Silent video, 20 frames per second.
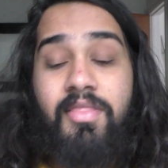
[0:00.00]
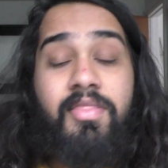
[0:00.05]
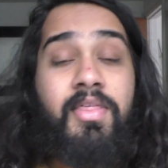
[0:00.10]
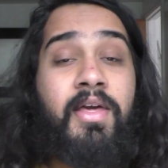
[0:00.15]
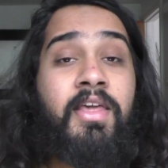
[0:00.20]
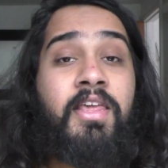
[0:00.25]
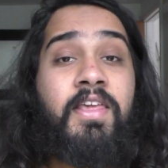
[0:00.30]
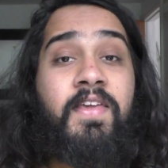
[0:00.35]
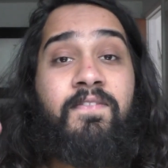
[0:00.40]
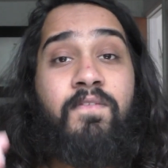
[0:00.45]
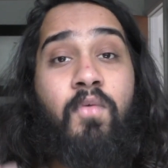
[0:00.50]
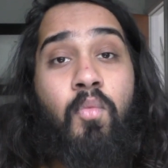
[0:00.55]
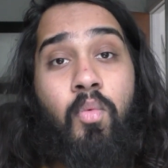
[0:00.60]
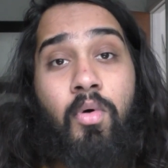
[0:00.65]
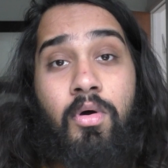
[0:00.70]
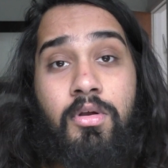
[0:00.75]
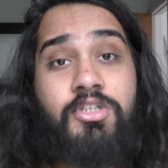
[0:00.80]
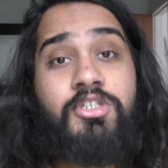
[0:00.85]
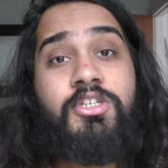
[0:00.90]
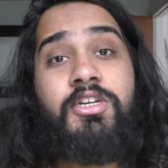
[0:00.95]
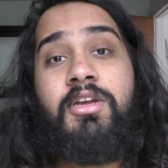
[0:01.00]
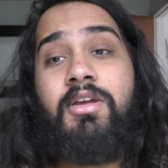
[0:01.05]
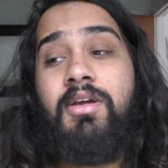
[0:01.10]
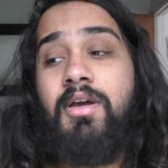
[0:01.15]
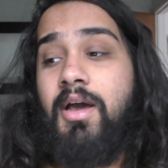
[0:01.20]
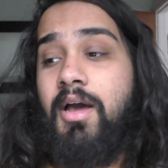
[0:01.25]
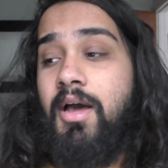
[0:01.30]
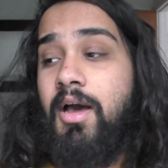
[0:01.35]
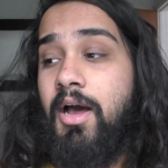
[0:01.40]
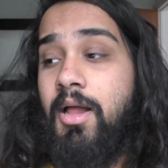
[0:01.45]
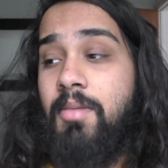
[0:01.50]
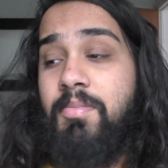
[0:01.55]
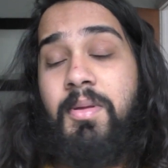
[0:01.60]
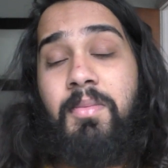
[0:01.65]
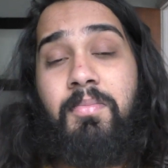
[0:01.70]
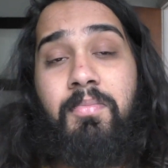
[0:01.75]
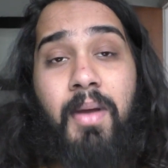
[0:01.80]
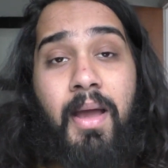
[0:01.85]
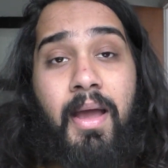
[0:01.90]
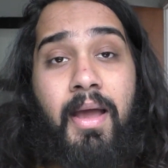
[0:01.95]
Thank you for watching. I'll be
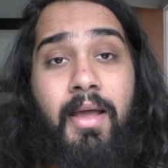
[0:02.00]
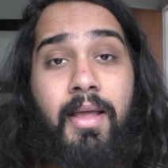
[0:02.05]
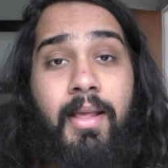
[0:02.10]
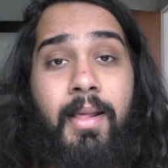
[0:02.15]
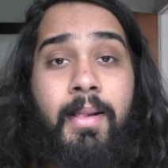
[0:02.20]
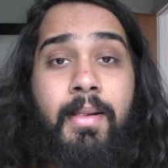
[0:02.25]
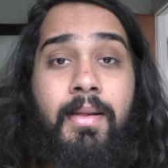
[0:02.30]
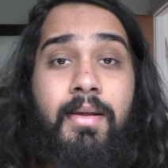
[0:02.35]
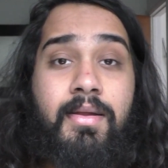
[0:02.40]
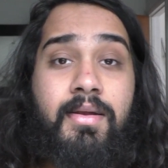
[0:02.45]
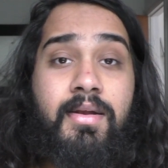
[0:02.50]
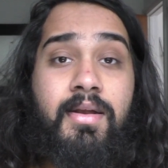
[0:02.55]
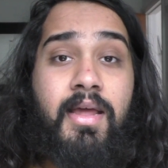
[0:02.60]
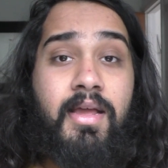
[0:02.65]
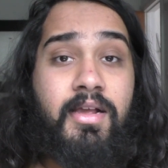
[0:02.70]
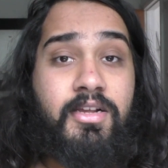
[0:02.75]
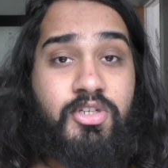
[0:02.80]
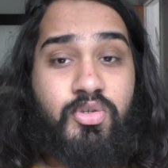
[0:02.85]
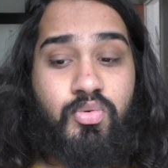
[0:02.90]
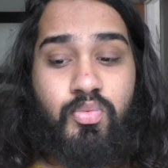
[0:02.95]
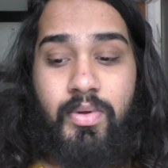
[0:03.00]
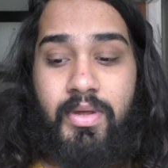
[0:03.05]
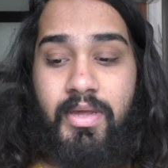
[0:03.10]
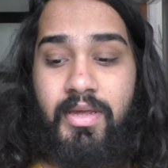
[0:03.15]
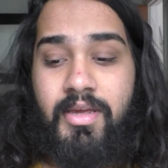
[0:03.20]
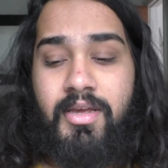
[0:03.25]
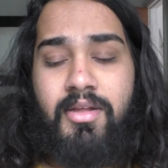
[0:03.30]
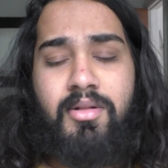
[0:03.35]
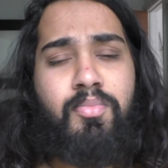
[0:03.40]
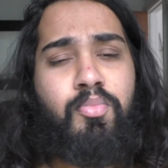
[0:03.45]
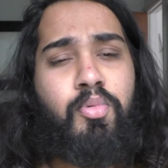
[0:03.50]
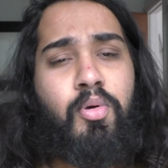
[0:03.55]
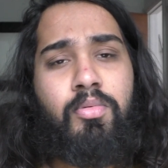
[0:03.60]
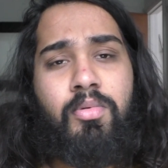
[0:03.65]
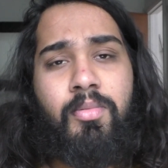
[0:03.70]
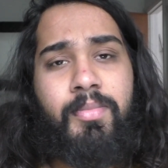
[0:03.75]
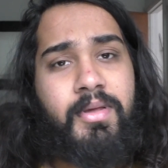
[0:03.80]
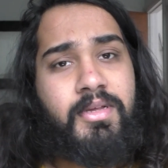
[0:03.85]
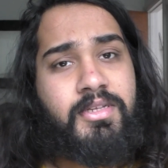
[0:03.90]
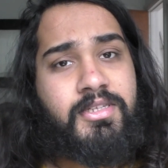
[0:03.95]
back next week. It'll
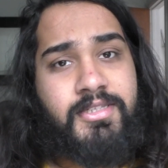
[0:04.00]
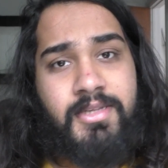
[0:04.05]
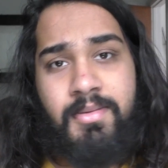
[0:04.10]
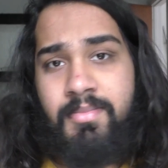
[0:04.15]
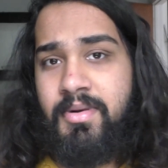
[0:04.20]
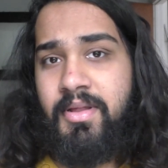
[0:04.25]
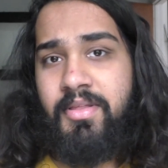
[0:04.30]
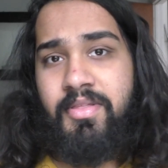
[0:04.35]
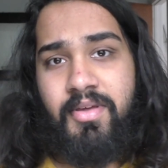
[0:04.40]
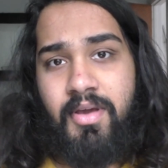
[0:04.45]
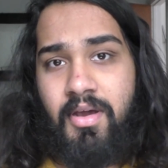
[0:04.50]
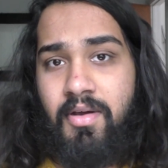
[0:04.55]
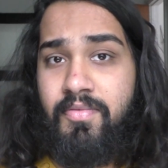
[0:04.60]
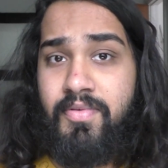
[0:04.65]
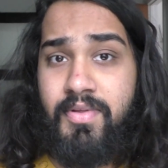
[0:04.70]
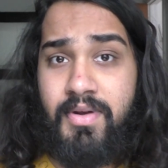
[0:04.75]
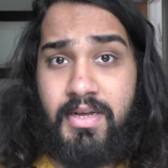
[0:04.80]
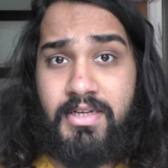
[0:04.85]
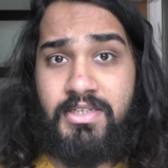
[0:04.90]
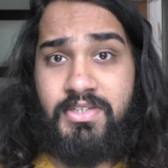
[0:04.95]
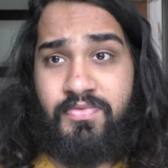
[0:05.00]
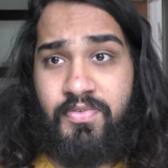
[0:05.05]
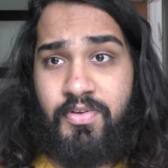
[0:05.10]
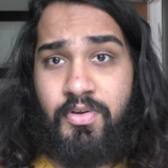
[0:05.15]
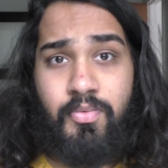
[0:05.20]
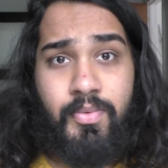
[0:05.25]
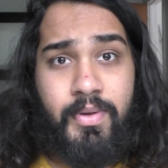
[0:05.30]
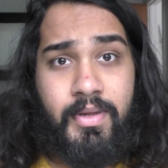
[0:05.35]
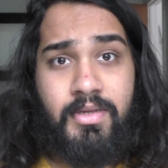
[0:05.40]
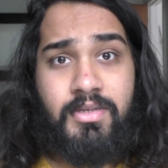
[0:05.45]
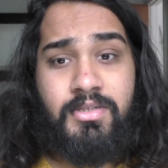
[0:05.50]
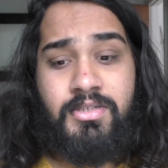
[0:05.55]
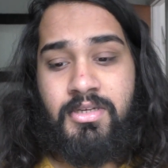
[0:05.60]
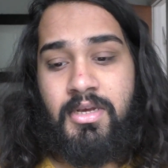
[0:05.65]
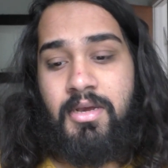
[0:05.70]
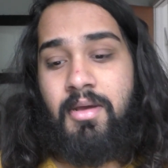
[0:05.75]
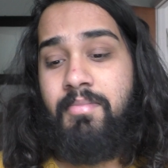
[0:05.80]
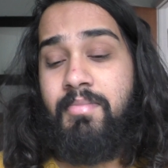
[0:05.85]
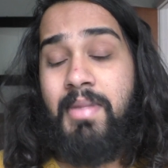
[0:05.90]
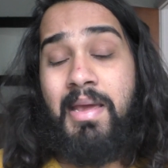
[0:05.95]
probably be a similar thing for the next few weeks.
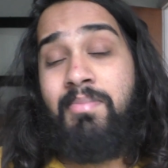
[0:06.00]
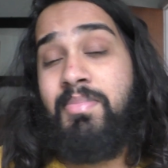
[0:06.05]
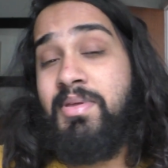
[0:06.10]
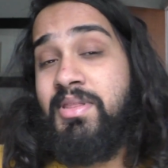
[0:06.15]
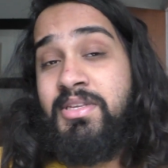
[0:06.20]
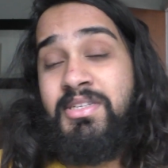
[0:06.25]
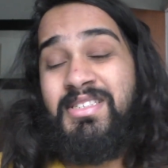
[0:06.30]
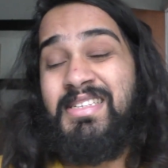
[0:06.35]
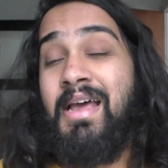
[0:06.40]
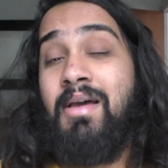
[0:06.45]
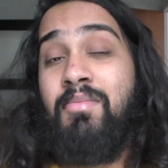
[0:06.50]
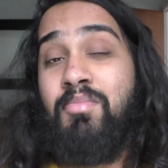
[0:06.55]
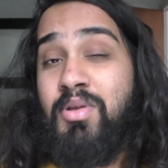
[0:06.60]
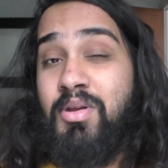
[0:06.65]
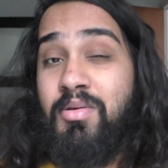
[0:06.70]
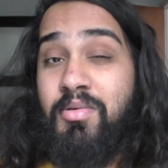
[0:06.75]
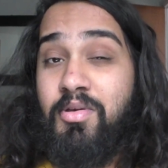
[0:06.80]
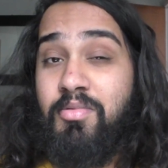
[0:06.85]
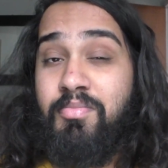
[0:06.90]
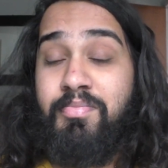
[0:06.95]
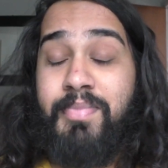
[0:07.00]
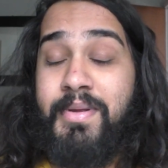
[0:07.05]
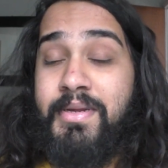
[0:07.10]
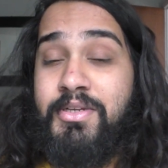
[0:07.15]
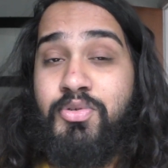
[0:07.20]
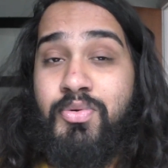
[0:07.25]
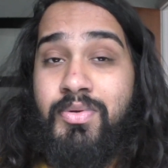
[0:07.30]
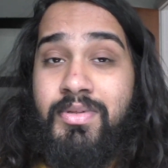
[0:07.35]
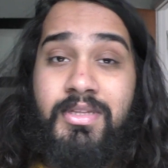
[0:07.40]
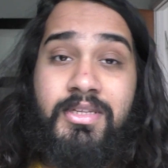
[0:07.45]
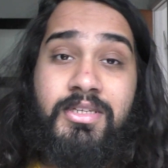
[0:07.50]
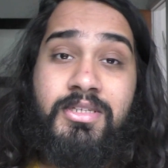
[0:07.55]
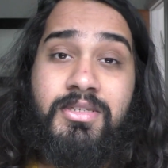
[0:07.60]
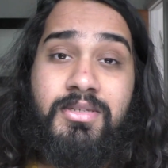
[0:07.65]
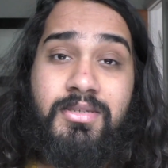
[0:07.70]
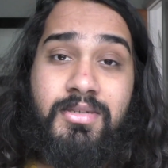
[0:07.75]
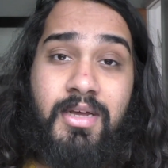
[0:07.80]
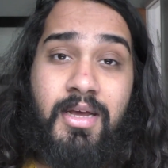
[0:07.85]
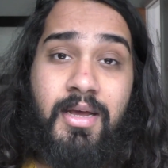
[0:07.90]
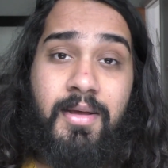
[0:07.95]
Maybe this is how I'm going to be doing
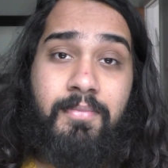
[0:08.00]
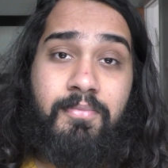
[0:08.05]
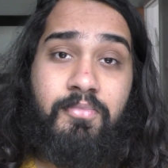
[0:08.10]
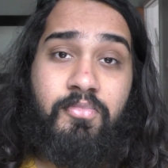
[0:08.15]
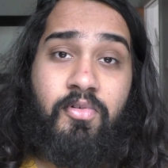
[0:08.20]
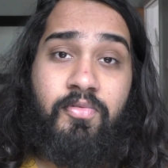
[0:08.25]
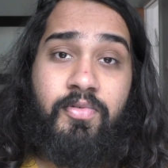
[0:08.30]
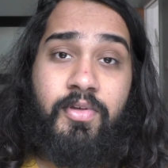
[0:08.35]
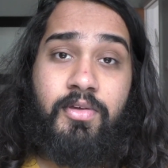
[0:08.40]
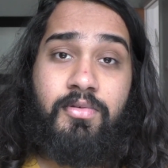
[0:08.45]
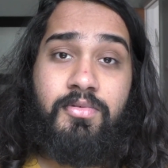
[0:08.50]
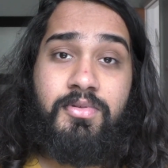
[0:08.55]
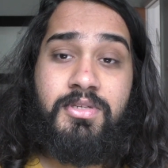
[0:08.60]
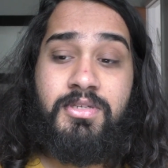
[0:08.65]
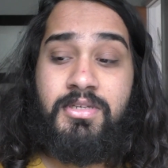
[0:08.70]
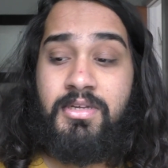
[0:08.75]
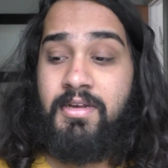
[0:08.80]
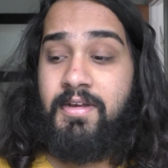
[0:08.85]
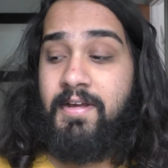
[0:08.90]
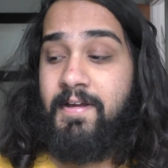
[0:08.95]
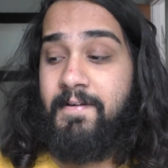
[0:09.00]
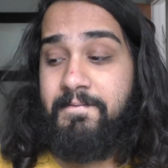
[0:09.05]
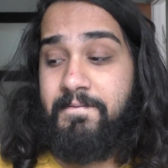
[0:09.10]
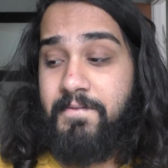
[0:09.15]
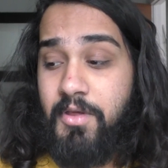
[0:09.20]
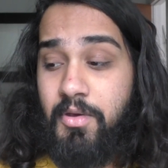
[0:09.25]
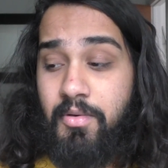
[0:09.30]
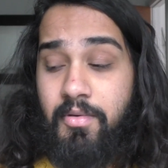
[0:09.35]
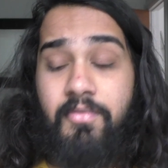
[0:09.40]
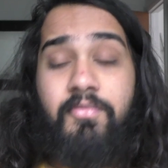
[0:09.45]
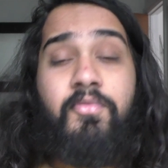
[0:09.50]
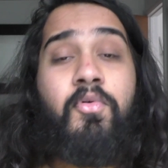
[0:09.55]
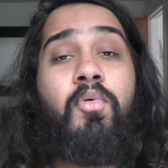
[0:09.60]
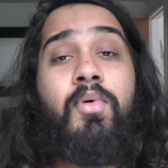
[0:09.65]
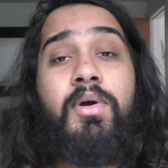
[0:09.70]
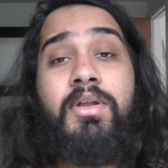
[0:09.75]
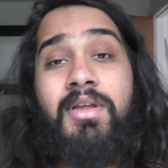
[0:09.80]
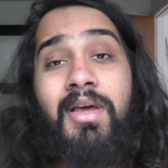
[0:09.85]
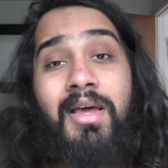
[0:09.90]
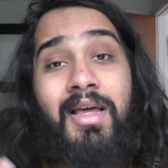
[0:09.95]
these reviews going
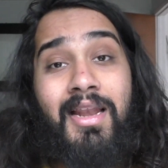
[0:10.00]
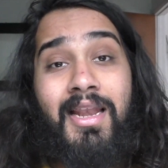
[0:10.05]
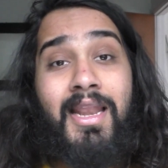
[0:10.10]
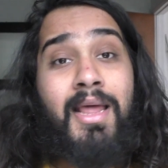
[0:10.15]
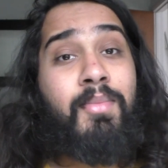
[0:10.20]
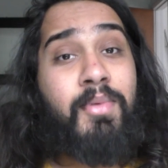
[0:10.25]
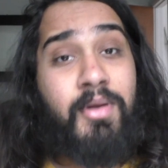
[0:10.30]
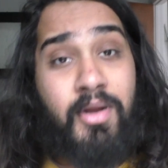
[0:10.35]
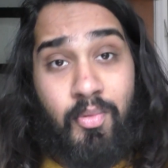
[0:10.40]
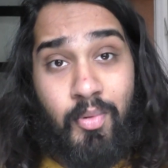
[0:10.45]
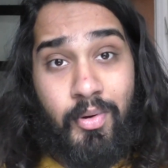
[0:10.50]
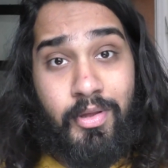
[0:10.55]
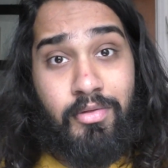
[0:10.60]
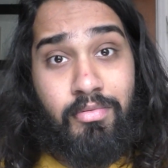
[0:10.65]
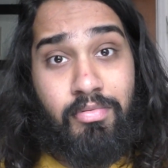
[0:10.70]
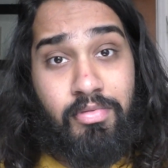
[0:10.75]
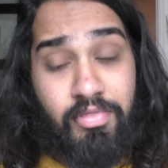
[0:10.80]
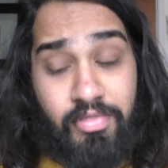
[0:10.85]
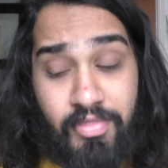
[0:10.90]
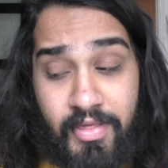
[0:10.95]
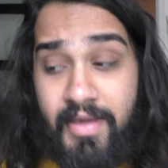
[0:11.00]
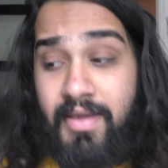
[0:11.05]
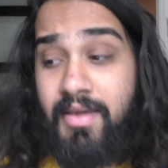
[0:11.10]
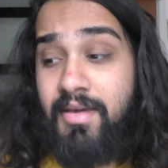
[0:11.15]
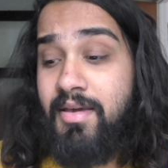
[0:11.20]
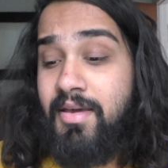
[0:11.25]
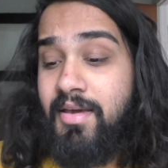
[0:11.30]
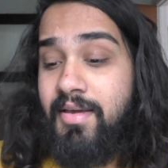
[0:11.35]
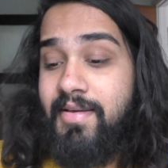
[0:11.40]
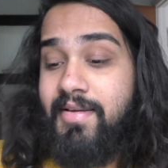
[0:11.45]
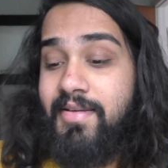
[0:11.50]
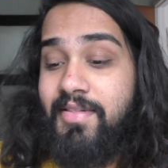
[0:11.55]
forward. Let me know what you think.